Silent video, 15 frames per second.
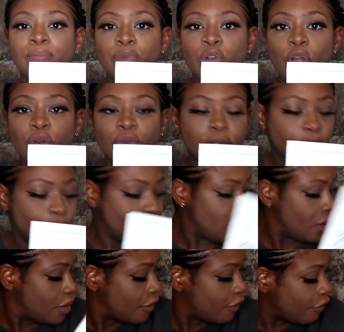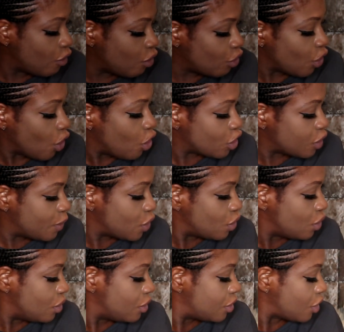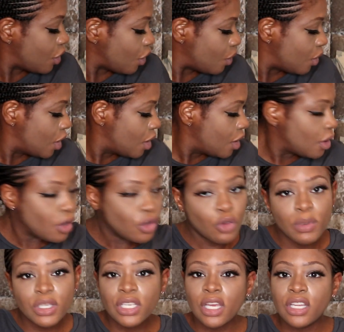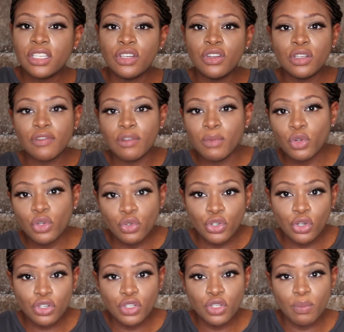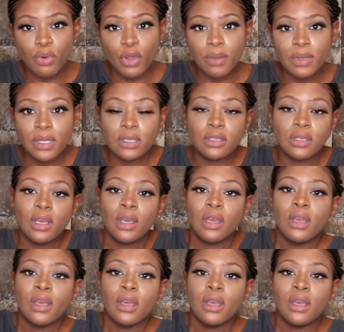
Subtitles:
notes for your hospital, so your maternity notes from all your doctor's appointments,